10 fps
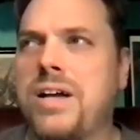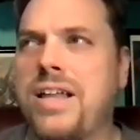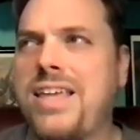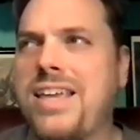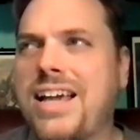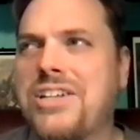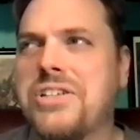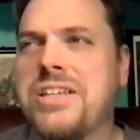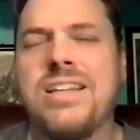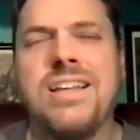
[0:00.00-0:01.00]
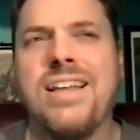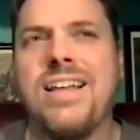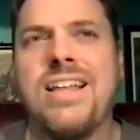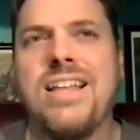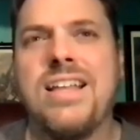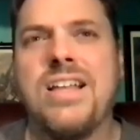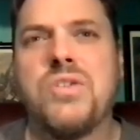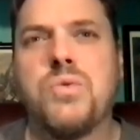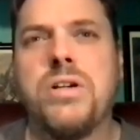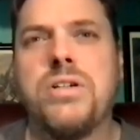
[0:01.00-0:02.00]
I think actually
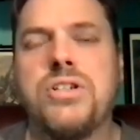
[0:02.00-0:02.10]
we're